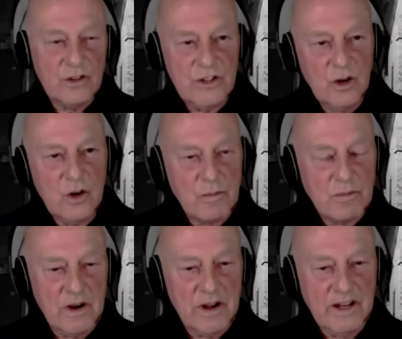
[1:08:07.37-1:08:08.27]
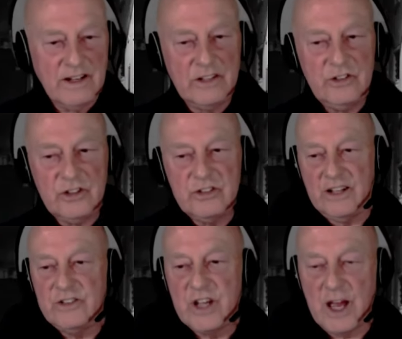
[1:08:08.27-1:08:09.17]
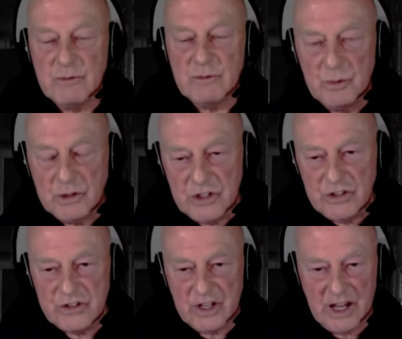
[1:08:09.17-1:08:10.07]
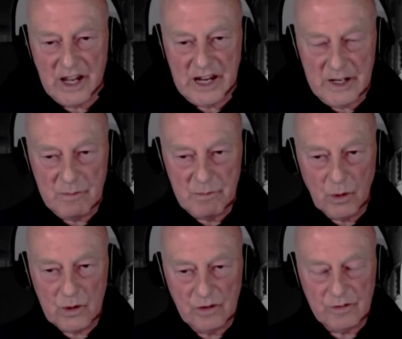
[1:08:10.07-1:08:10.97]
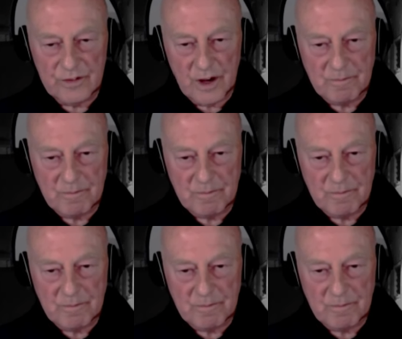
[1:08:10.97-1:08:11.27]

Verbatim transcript: Still got my Lensless Landscapes, which is a book of